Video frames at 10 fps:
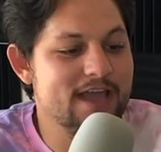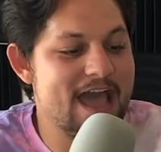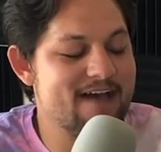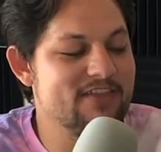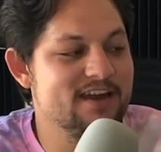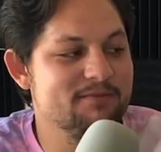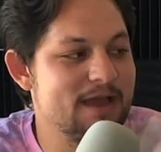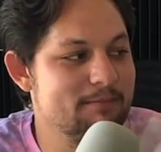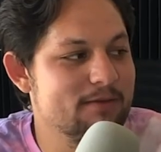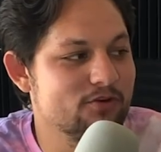to have that in
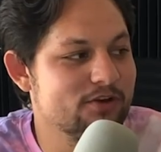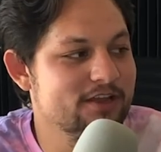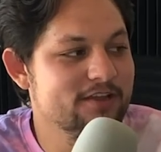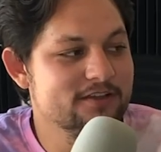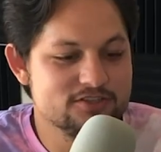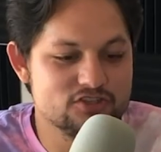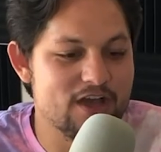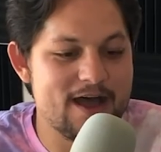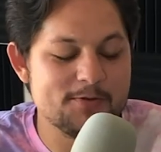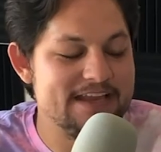my memory. So
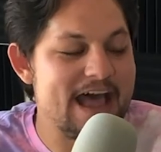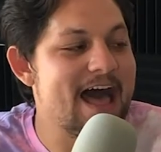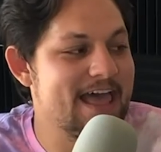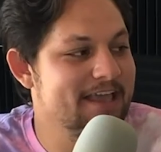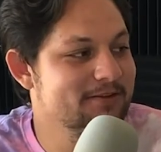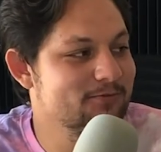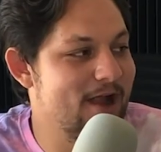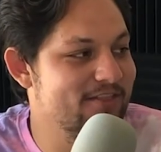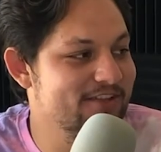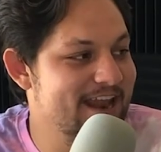I would die
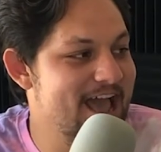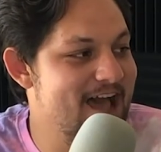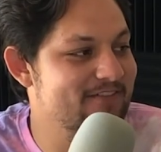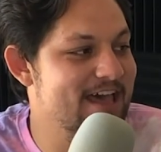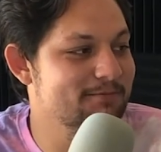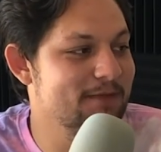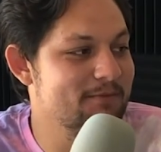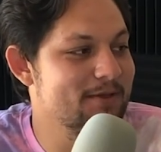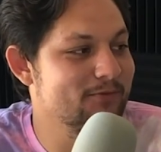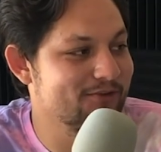rather than have that in my
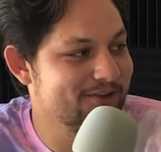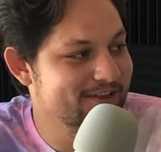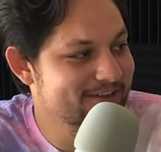memory.